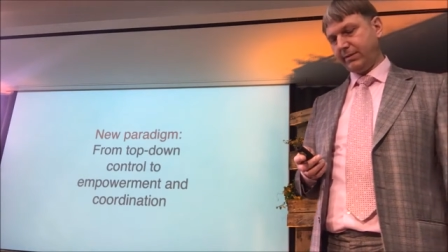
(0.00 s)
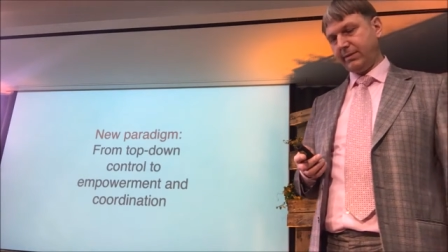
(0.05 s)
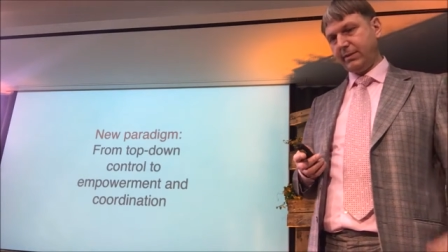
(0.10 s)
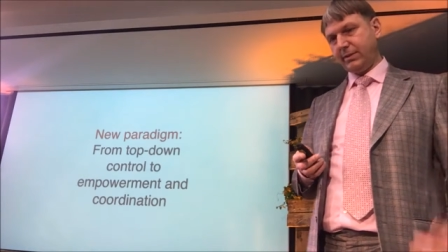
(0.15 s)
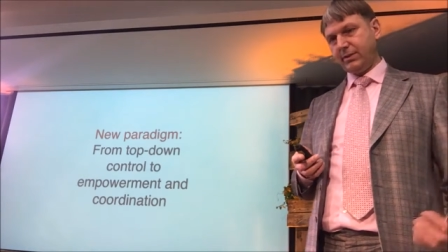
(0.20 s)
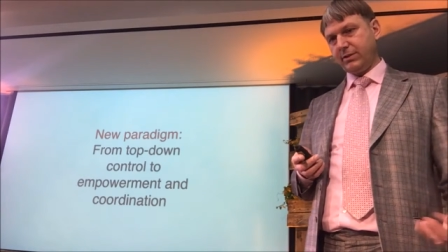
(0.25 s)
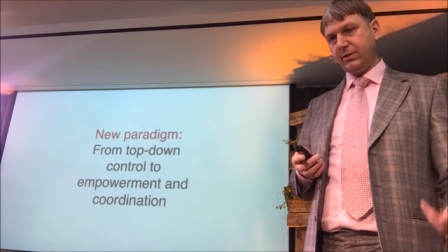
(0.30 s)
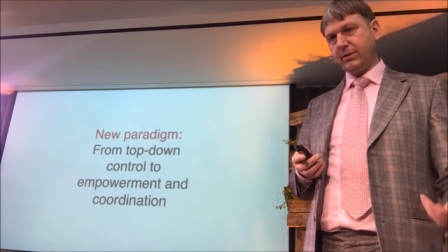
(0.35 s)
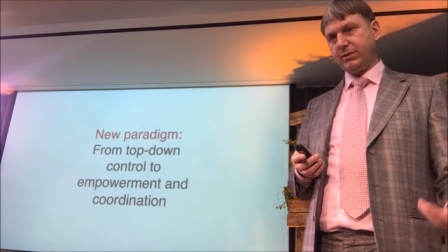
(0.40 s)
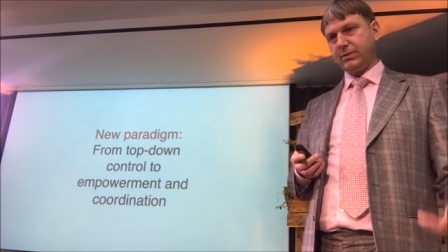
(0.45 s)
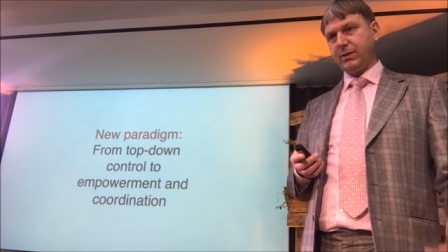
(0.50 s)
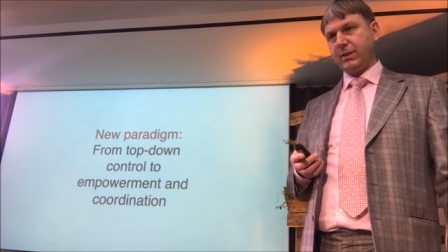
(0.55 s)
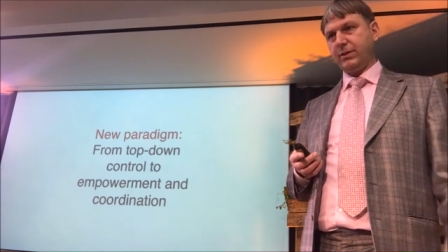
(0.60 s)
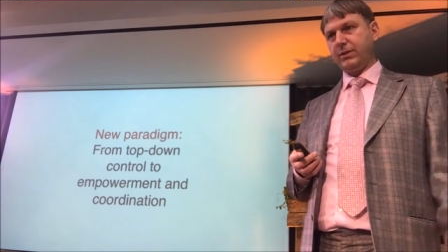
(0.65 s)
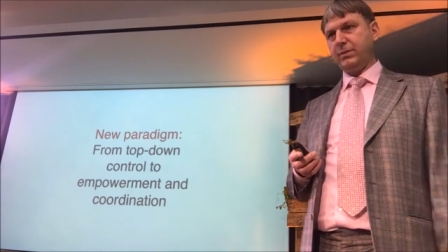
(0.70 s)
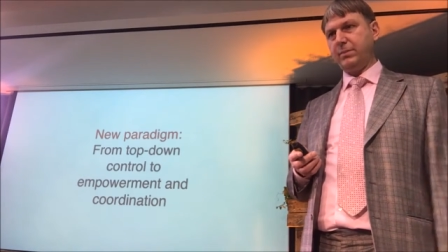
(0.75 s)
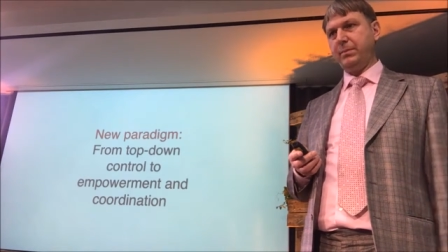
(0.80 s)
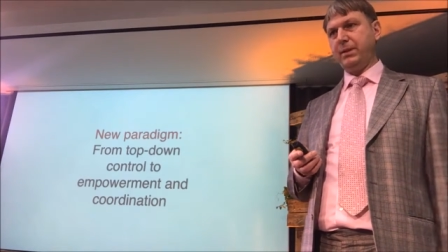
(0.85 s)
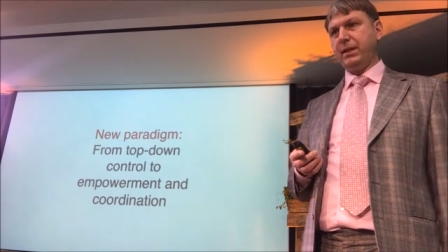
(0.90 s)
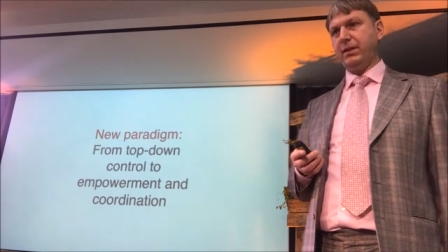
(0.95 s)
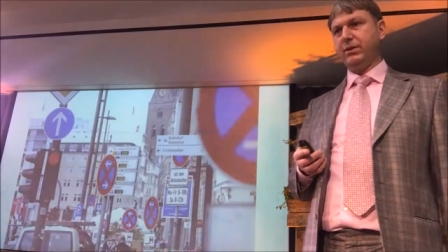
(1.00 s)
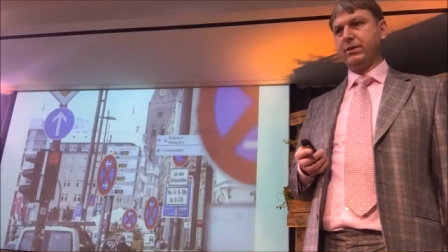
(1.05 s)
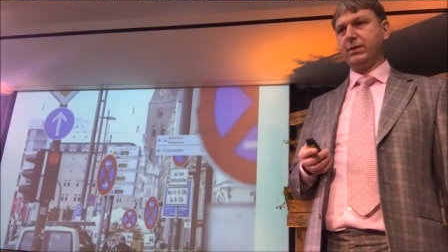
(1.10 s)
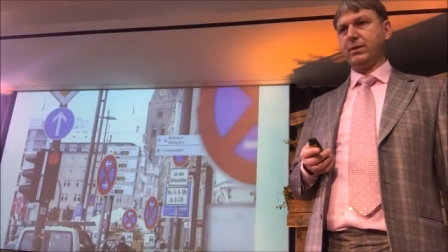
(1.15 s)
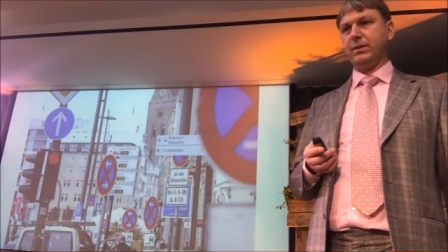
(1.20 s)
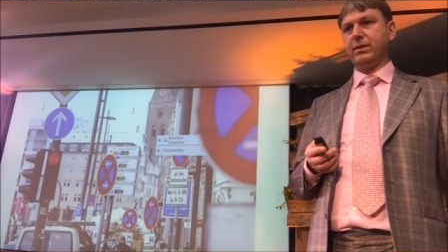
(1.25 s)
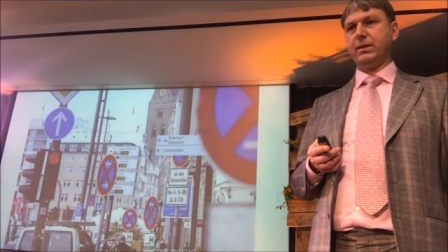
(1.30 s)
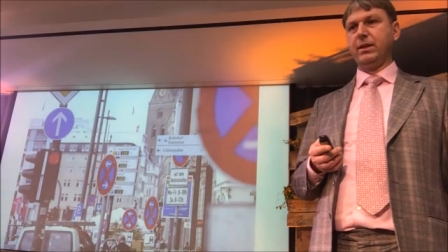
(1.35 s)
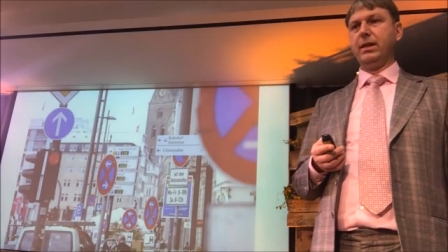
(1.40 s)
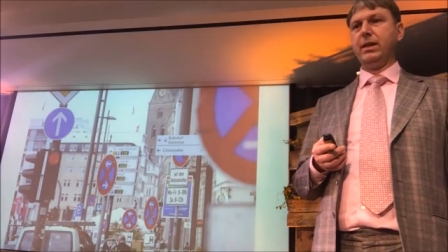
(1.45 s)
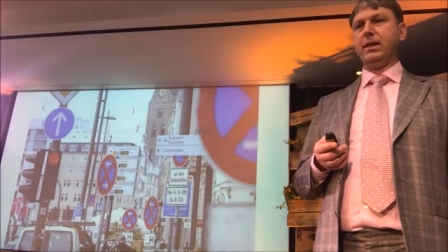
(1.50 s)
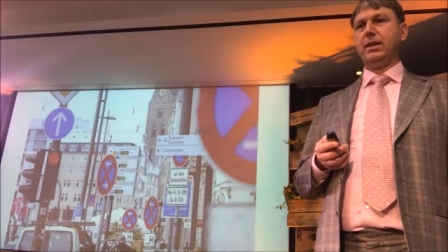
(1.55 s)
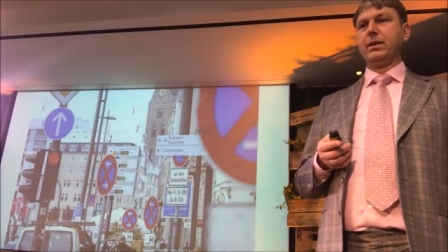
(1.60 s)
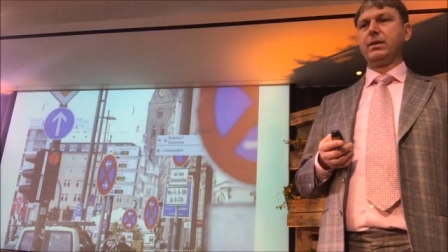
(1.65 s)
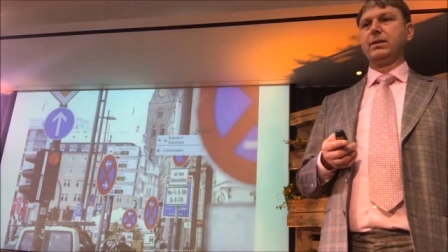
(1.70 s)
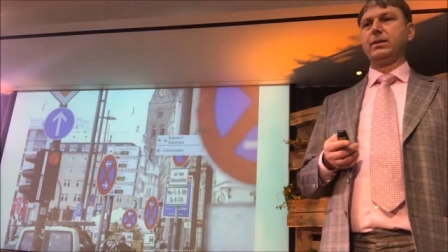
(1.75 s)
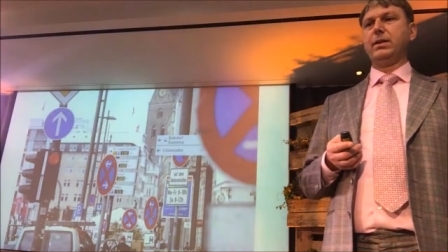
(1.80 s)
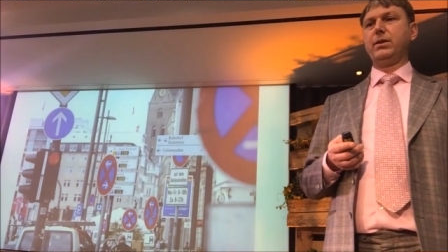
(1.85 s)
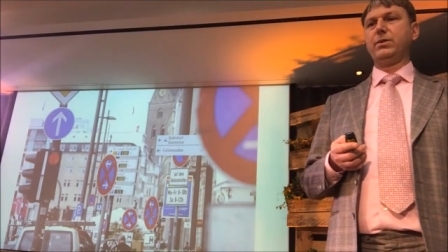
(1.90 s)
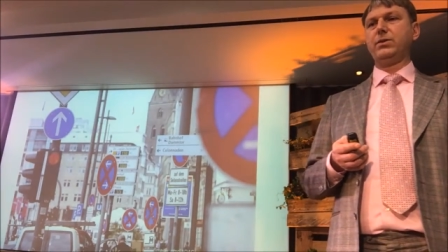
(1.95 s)
this digital transformation
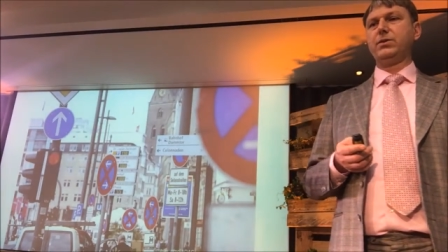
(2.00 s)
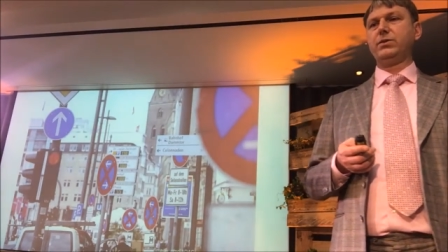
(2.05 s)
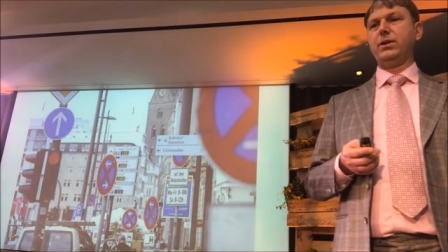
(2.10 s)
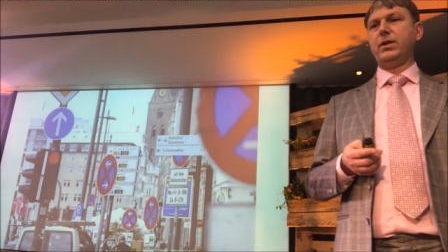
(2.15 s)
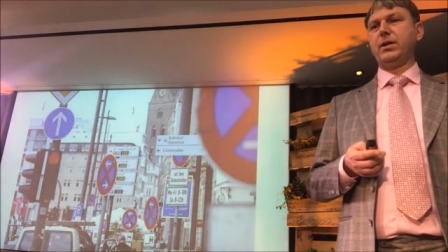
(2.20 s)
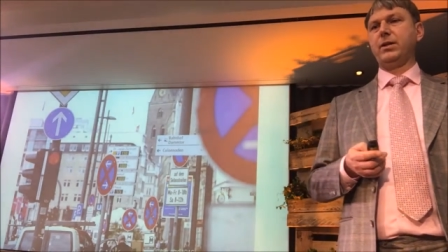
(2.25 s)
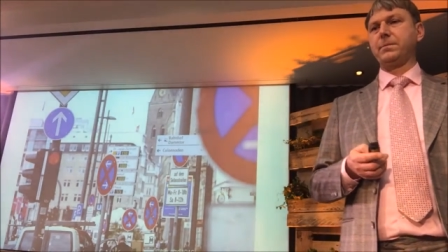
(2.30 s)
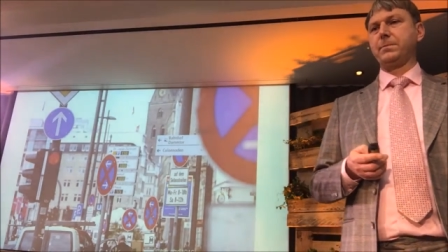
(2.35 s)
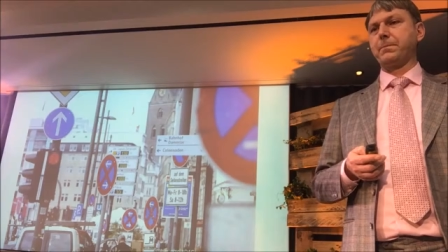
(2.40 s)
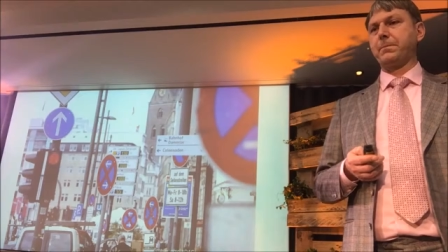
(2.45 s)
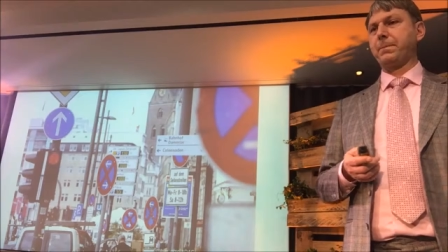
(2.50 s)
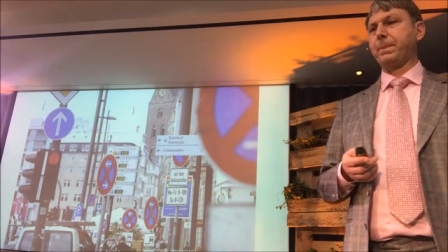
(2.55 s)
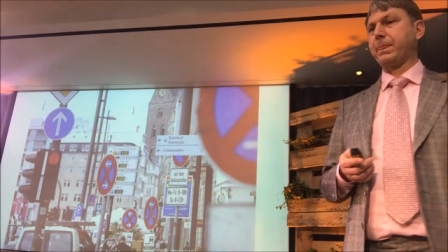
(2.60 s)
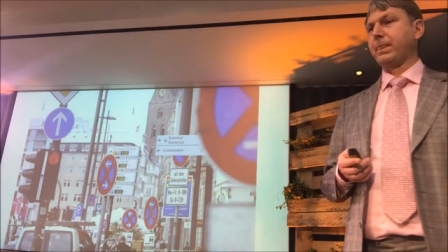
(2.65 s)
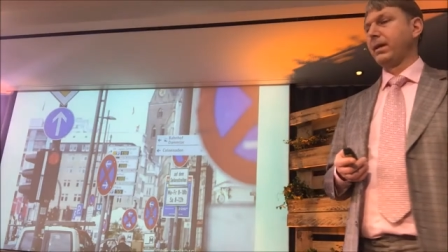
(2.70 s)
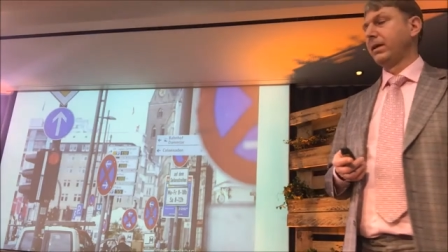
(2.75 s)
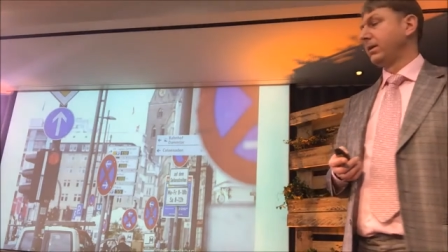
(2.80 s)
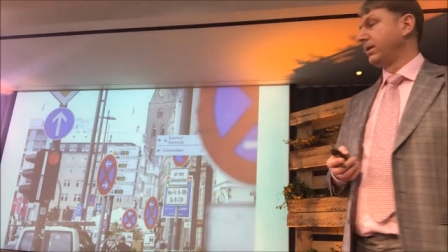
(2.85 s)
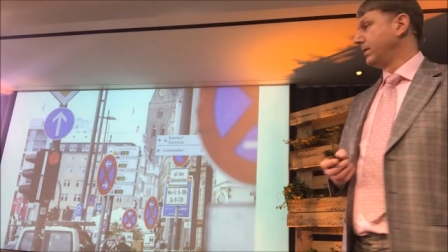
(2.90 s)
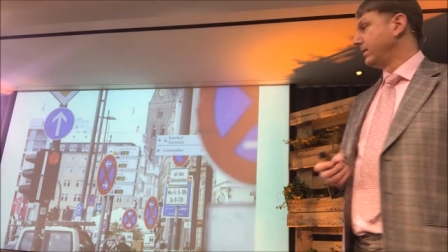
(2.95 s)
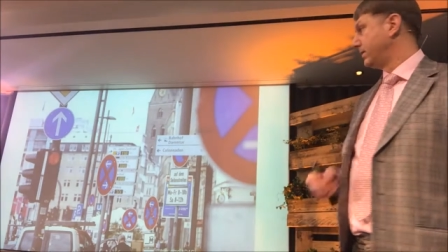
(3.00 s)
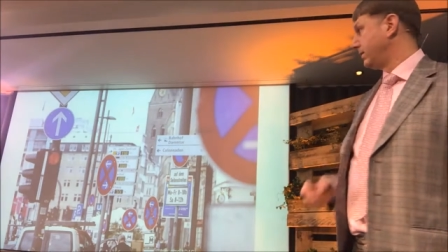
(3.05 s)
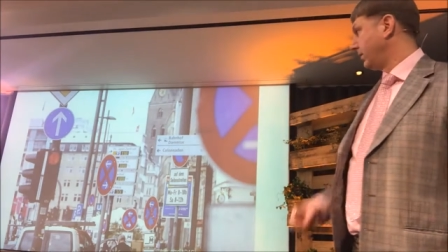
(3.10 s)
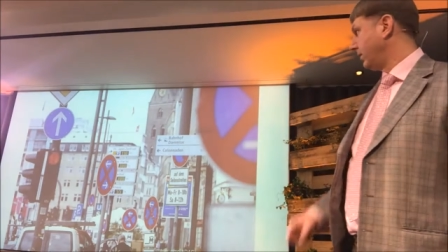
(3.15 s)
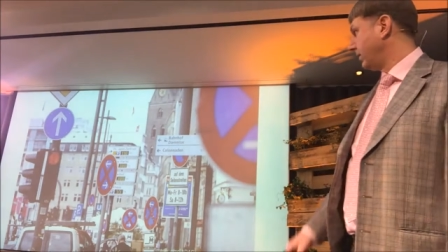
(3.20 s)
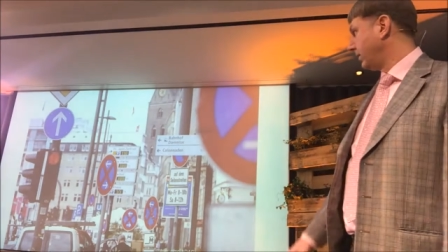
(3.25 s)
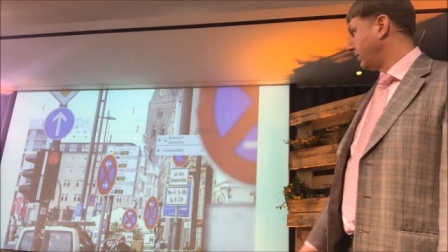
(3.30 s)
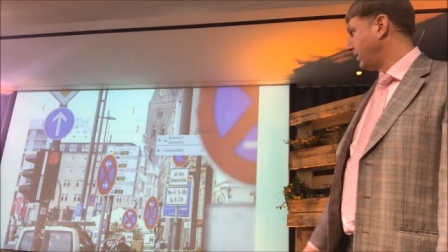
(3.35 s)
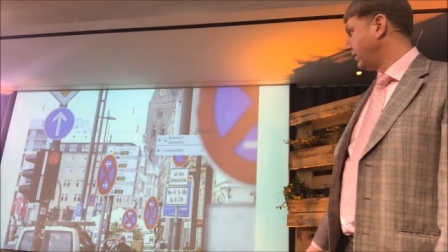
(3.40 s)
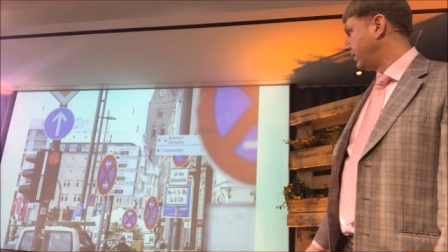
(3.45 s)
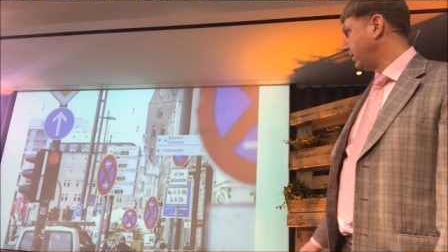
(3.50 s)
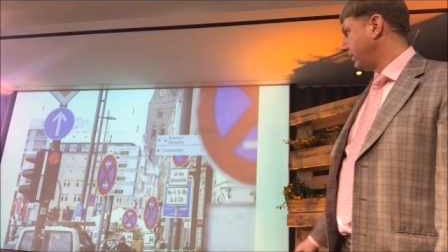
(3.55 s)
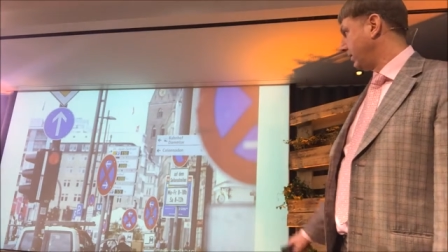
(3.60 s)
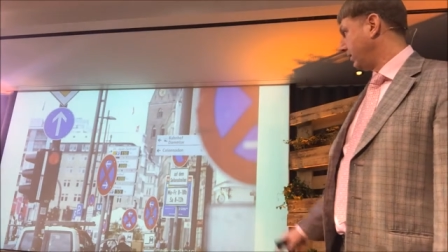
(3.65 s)
goes on. So